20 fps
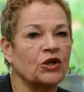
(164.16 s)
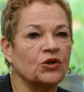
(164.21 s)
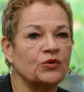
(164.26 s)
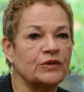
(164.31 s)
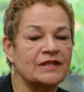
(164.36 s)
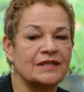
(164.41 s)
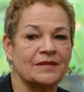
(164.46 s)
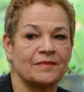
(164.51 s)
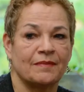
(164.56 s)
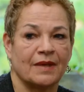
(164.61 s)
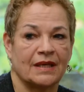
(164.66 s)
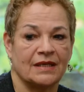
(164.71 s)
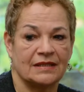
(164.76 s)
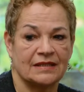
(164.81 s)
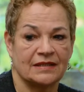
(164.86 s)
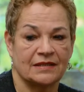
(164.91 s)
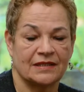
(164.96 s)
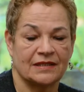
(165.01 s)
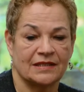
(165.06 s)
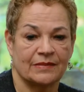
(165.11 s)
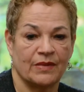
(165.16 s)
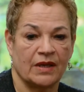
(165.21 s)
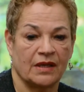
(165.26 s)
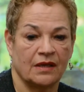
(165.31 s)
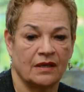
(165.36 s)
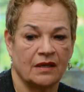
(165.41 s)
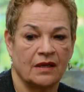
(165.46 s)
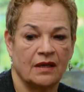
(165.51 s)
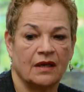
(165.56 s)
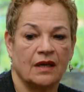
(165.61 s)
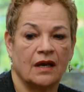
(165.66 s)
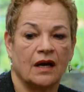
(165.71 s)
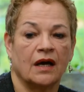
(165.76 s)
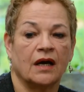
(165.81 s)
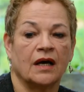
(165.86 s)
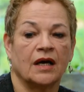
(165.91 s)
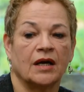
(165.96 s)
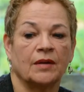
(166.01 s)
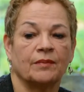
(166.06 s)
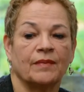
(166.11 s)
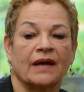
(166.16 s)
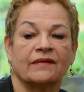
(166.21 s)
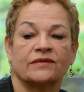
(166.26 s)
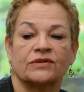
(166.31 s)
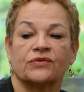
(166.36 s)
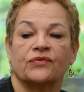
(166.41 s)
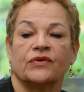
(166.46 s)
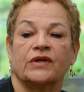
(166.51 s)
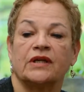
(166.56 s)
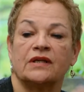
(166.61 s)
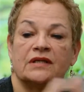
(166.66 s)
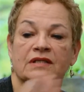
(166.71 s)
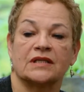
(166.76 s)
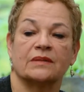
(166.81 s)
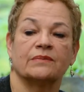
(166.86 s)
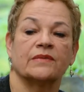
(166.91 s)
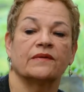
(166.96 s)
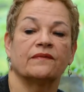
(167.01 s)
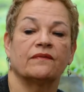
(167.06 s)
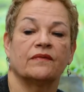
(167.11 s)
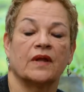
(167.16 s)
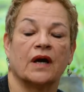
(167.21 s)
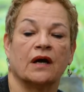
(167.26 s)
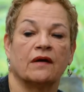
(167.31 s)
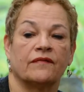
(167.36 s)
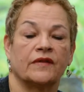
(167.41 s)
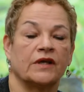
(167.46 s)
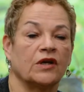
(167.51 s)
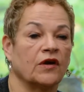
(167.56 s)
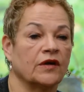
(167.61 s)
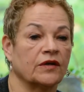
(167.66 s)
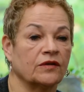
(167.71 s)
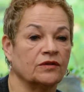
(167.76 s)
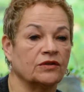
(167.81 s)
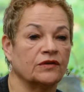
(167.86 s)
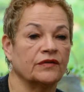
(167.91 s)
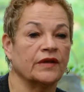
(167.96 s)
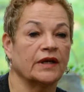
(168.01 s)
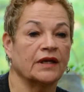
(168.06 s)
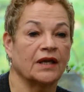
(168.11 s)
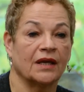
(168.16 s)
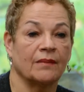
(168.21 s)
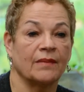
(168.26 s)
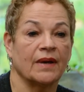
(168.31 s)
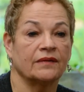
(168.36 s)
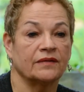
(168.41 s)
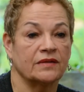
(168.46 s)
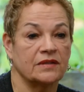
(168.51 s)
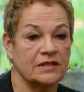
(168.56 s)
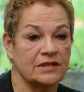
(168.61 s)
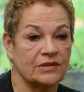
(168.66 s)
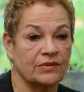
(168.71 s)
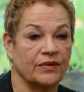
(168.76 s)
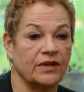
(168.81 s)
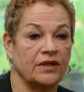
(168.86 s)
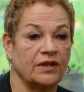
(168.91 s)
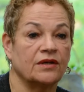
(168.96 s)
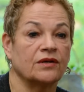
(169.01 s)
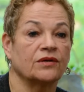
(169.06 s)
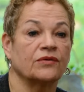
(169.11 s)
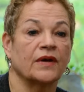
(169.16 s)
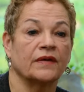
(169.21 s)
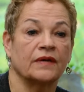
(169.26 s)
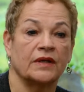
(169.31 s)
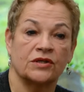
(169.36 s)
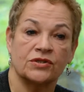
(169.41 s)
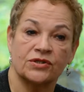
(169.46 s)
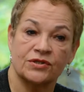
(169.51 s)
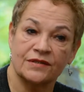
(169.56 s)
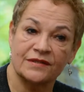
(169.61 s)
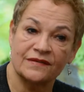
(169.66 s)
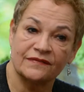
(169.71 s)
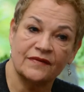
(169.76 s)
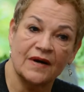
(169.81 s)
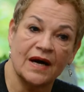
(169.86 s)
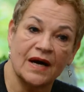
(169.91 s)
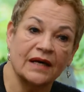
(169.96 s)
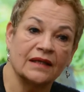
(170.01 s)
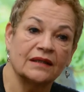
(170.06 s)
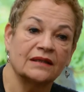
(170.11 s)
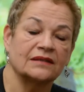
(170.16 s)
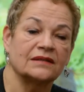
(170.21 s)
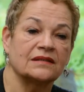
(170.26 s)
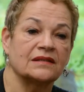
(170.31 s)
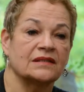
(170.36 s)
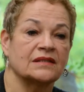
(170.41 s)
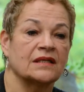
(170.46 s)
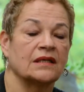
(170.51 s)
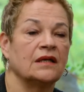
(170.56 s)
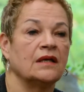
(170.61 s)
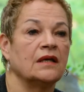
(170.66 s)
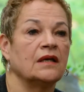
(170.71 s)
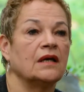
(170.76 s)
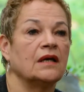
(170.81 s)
It always amazes me, after reading some of the article that came out this week around issues of violence,